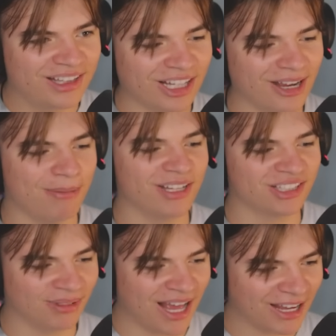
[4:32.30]
it's like
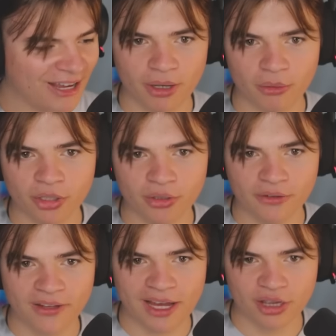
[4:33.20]
pitch black. But we'll turn
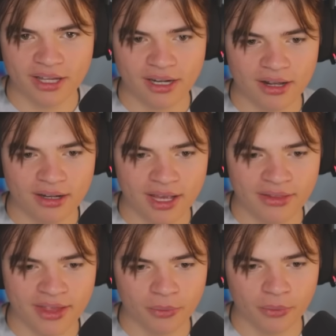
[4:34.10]
the flashlight on
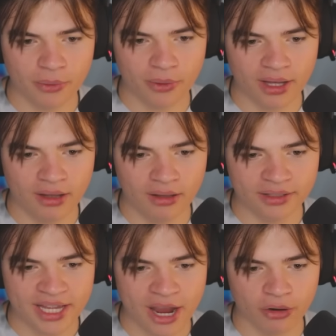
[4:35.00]
and then we
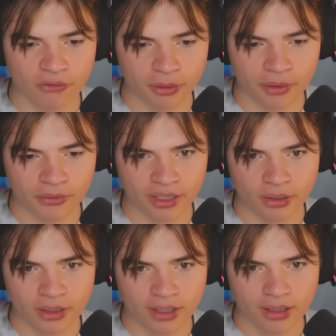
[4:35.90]
will terraform it really
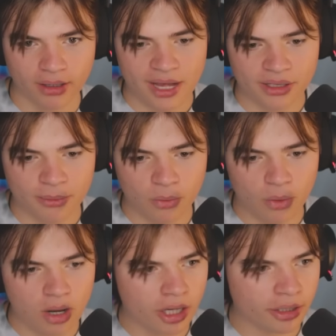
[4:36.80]
quick. I'll add some
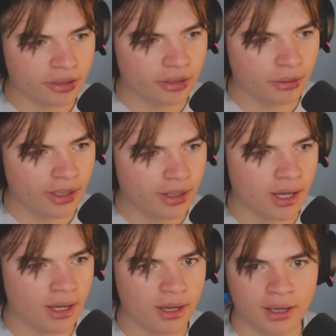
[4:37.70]
water to it
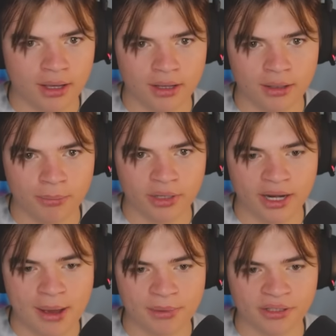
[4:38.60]
and put
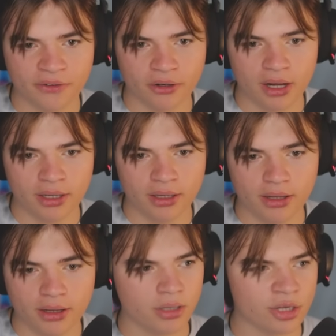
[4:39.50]
an atmosphere on it.
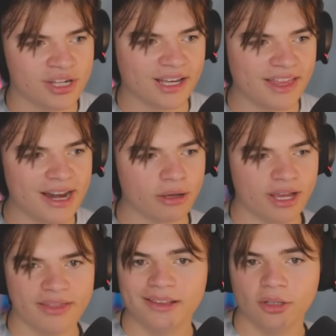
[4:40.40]
Check that out.
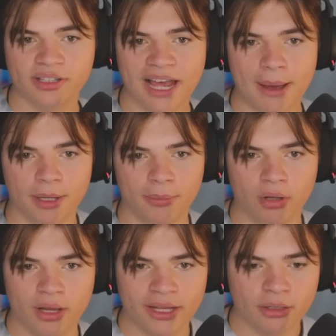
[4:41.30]
Okay, that looks
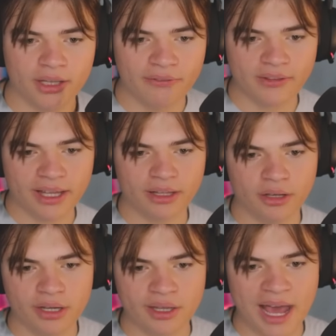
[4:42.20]
habitable, and our life
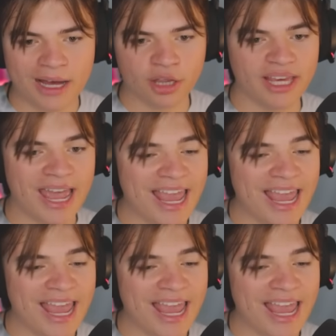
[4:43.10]
likelihood is actually